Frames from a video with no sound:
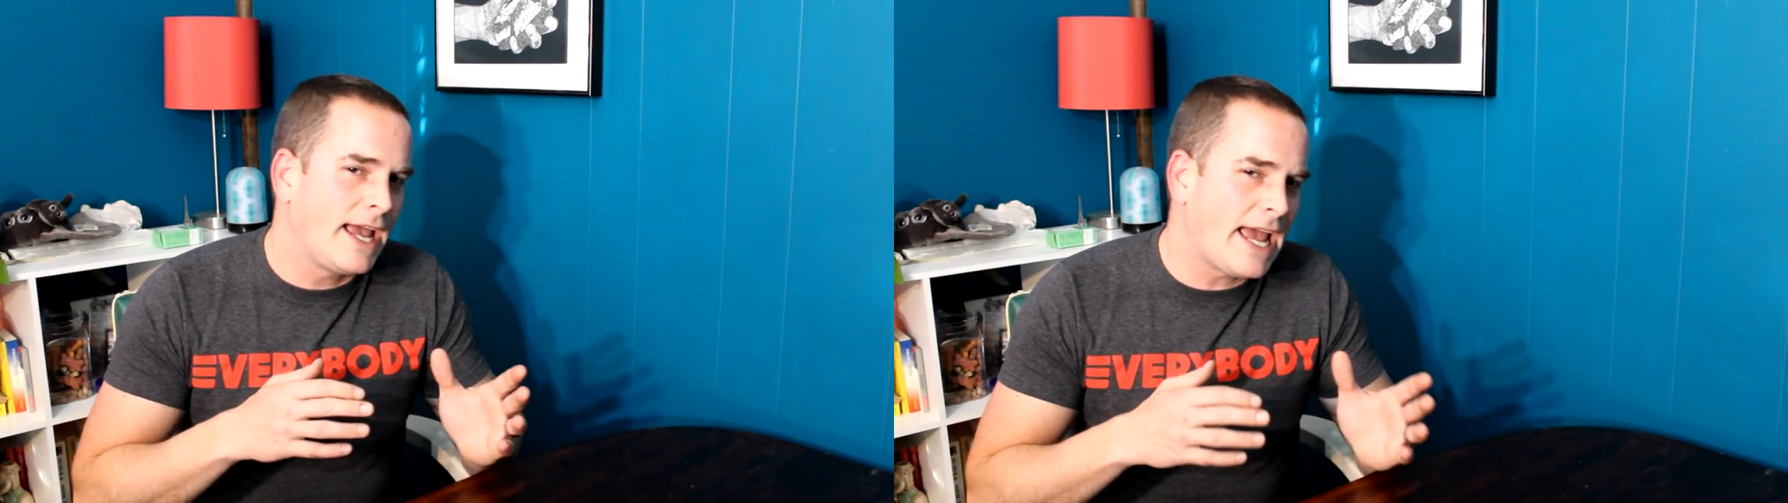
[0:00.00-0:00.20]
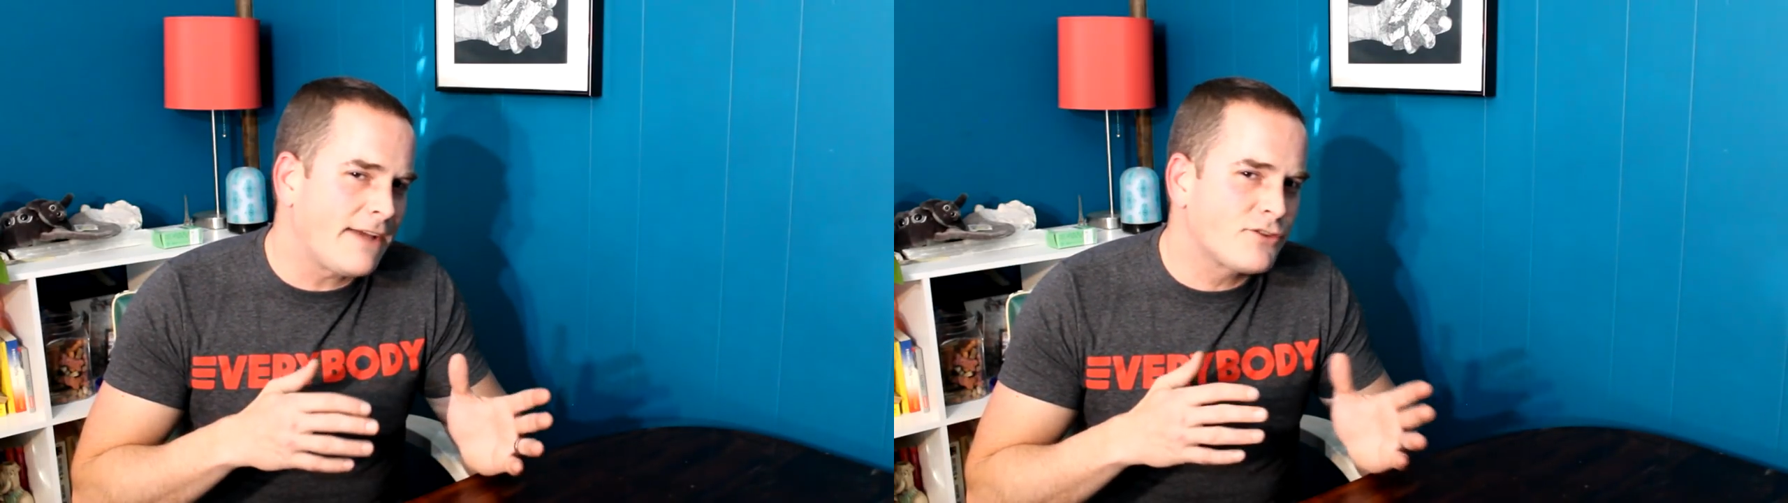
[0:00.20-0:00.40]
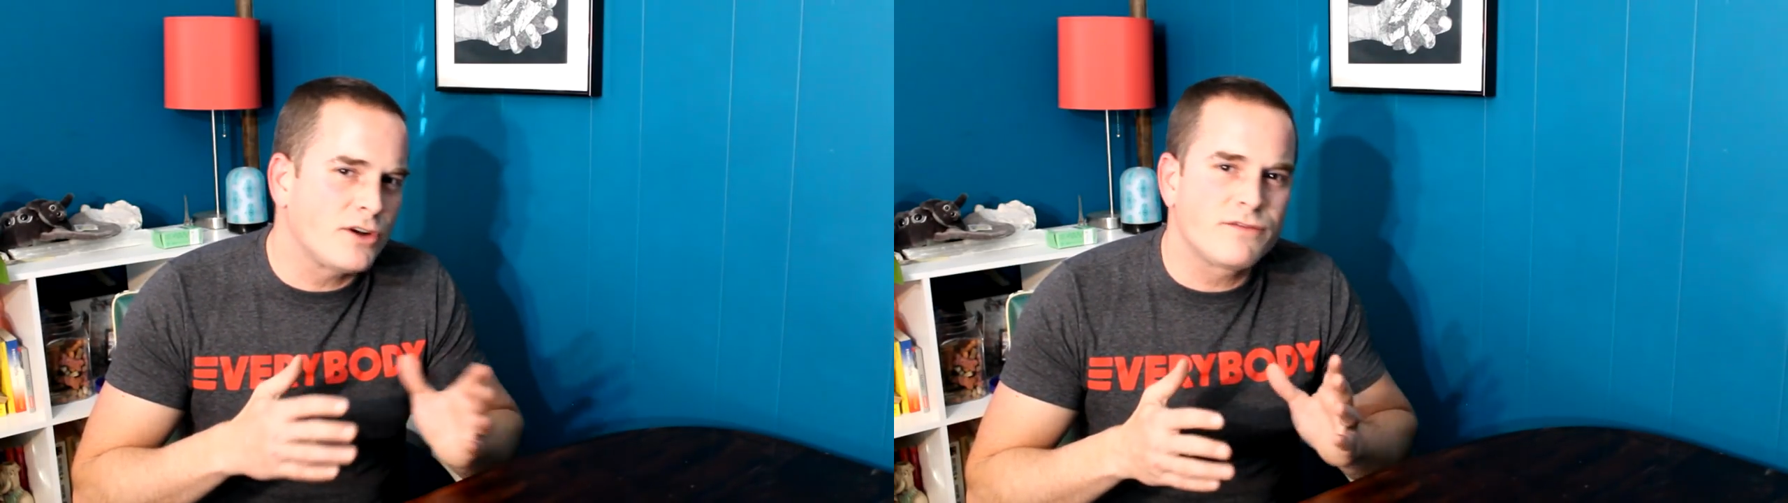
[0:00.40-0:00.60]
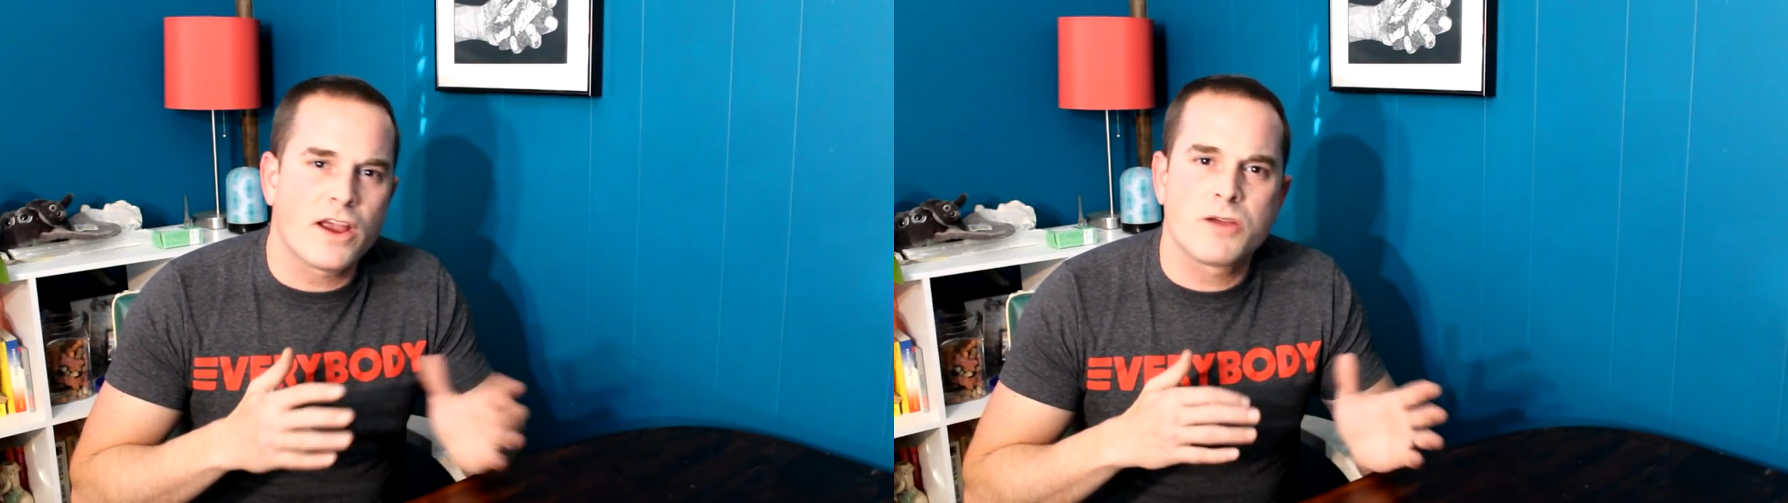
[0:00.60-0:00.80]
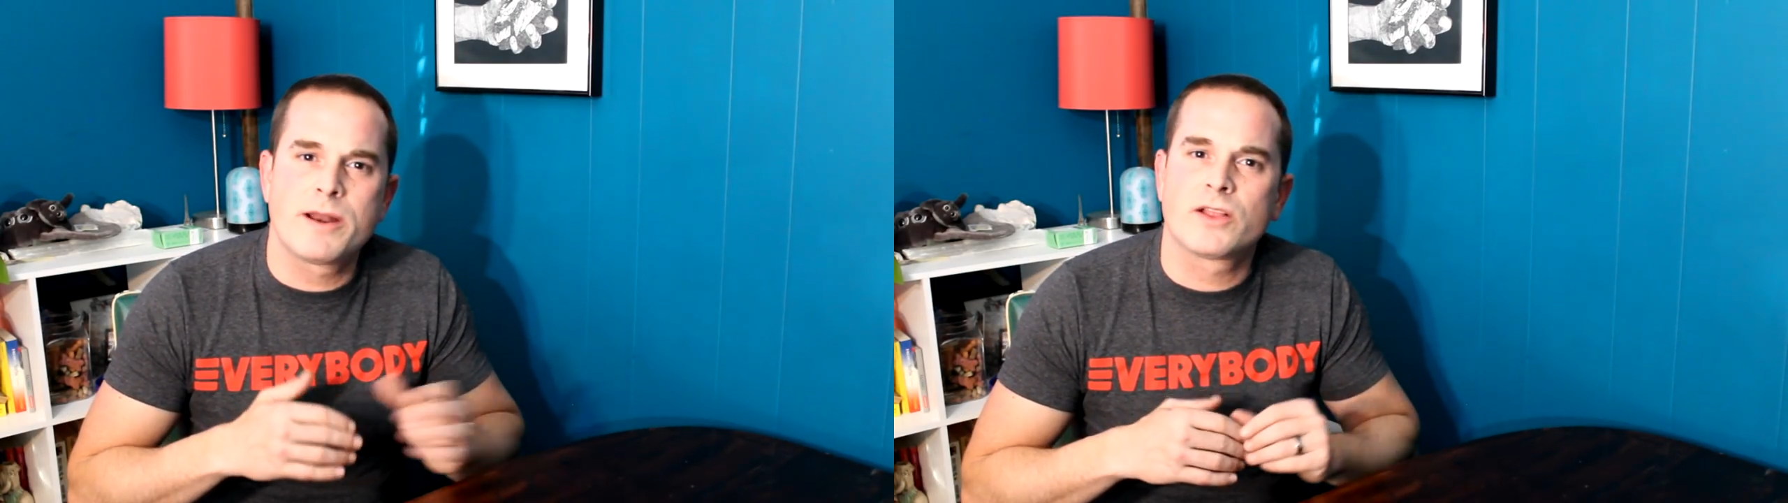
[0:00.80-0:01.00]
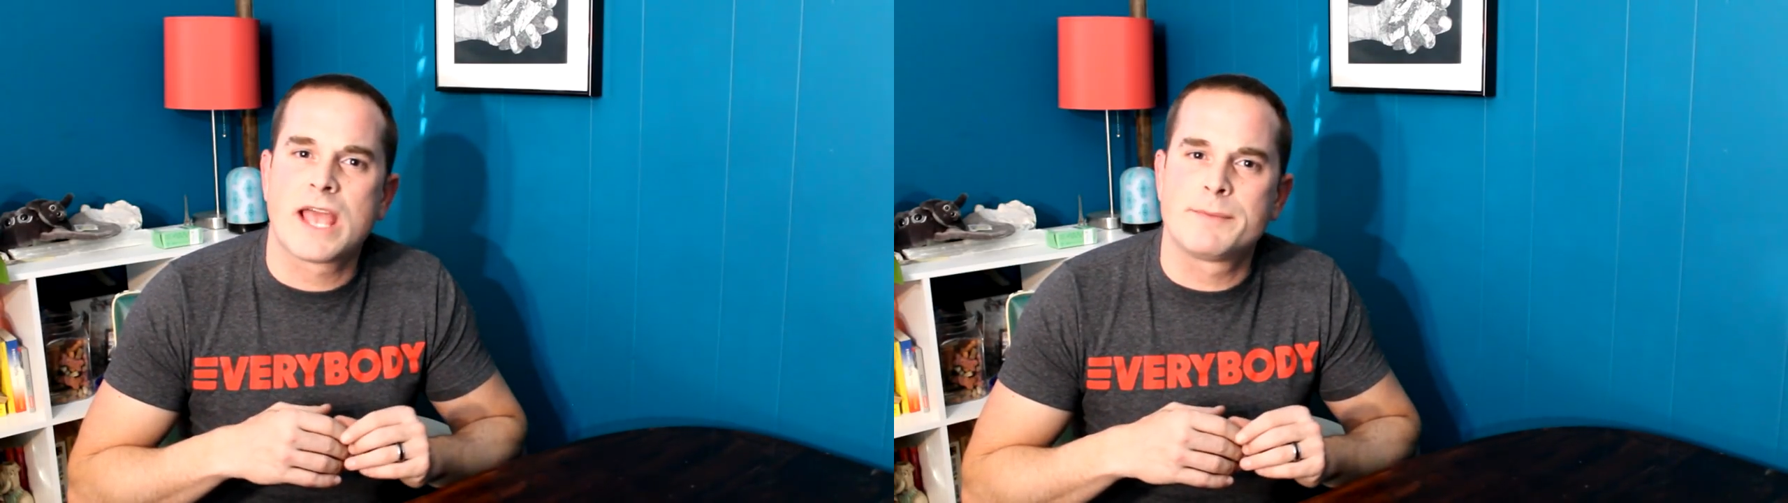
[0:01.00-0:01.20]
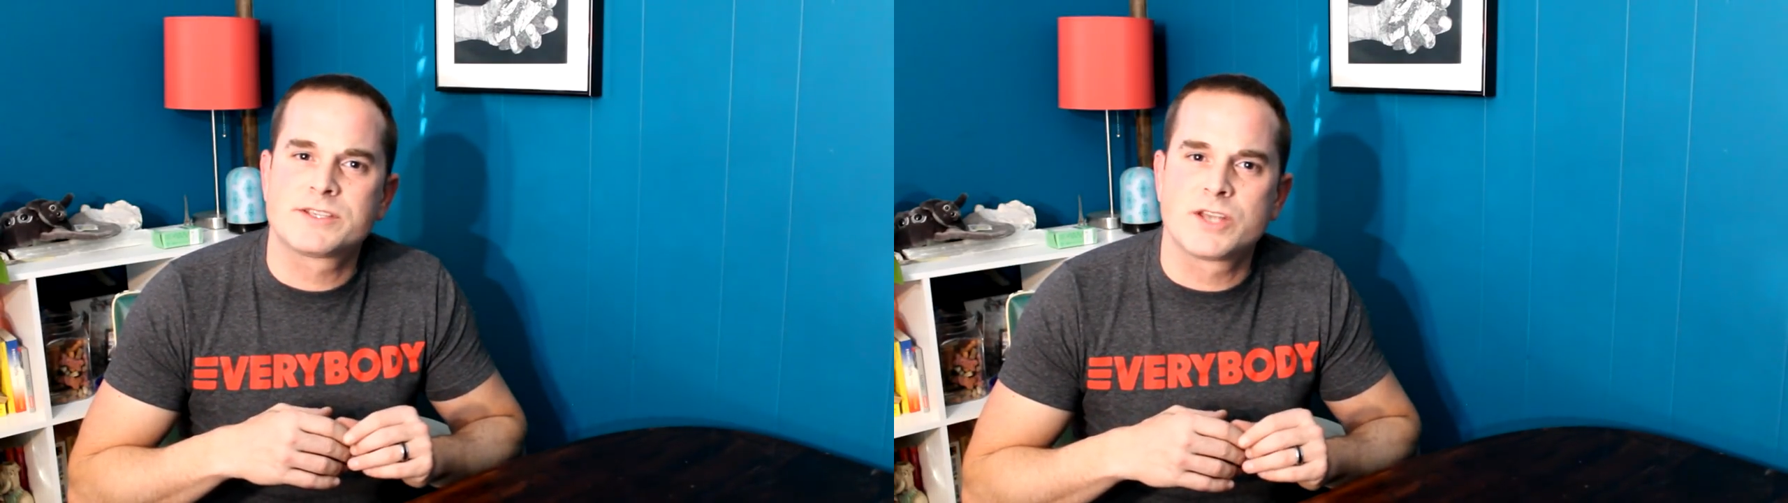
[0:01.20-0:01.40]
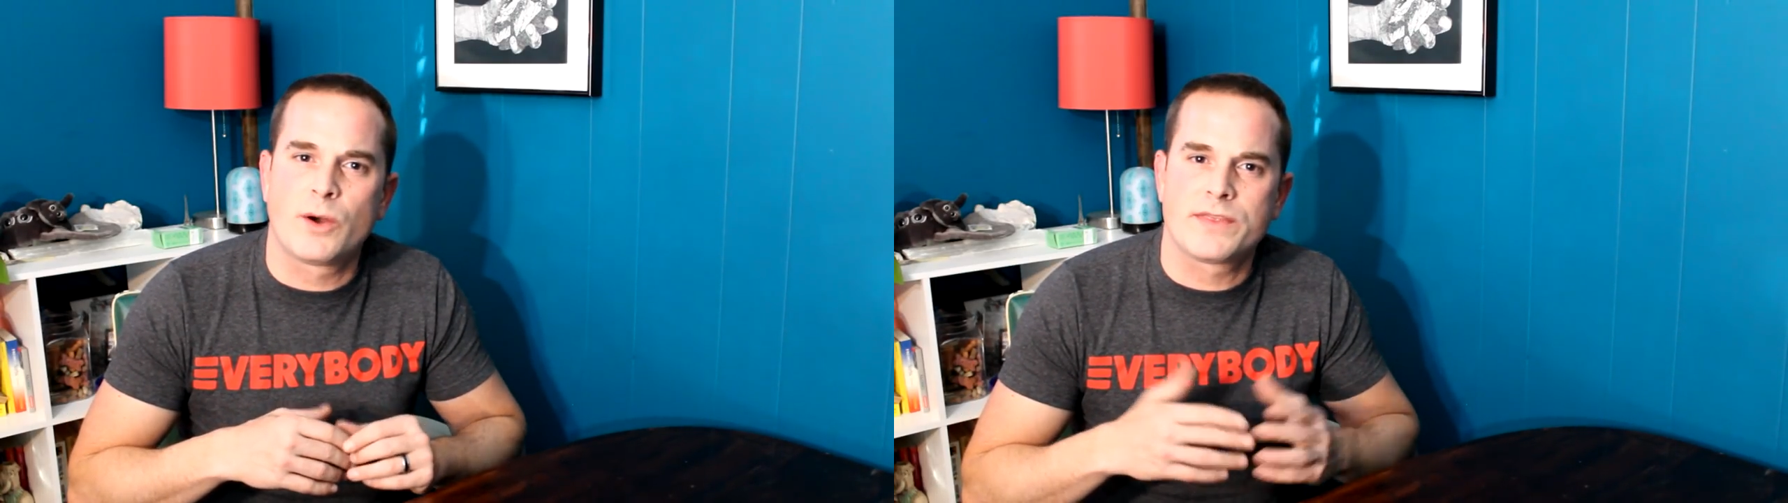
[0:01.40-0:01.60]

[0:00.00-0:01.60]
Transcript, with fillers: After environmental chemist, though,